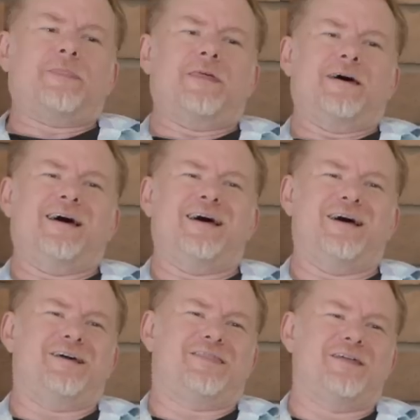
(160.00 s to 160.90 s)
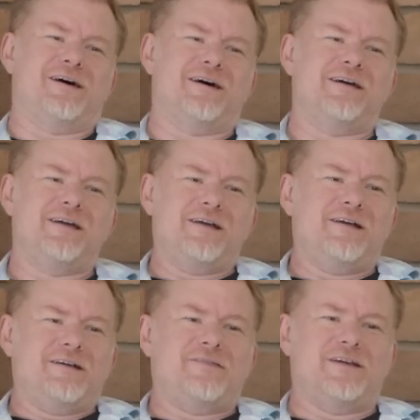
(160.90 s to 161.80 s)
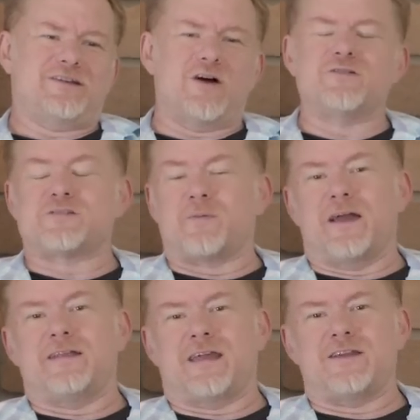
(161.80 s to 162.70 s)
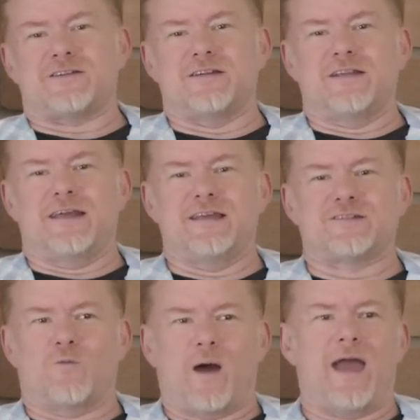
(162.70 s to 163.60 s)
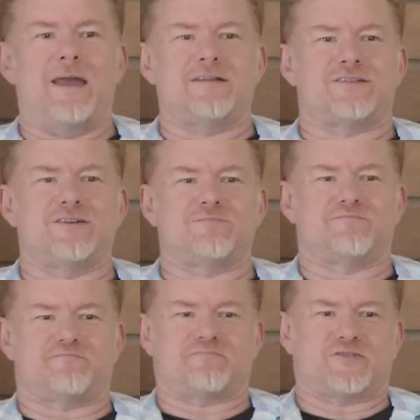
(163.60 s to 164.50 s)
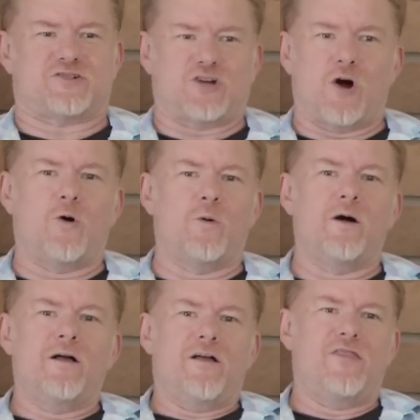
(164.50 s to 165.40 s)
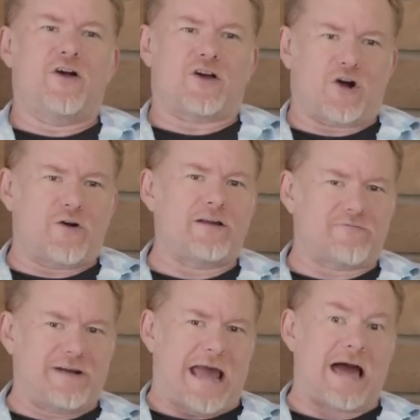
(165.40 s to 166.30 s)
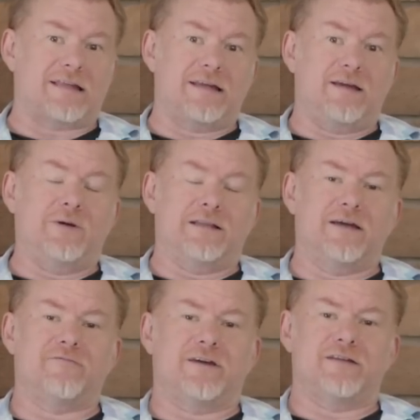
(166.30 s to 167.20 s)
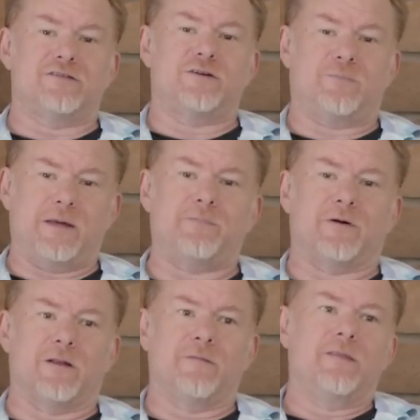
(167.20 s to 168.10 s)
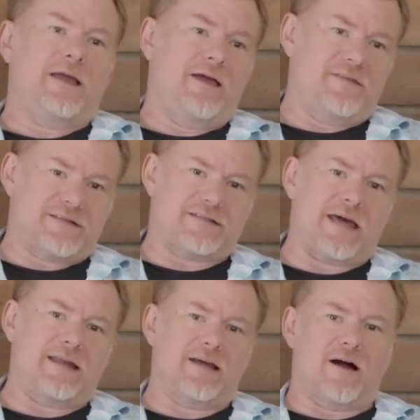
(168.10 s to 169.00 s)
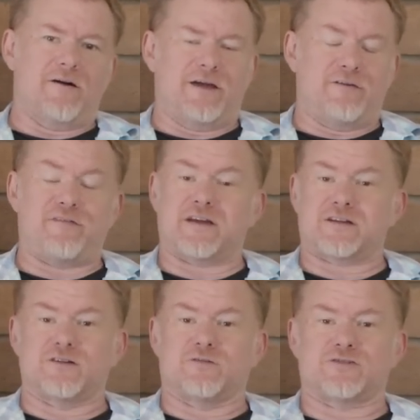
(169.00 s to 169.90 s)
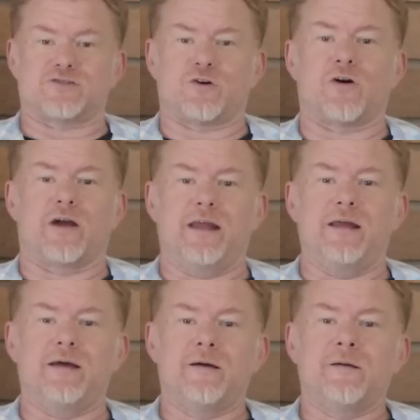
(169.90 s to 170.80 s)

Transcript: the Jones Plantation is a way to show the current reality we live in to people in the setting of a fictional story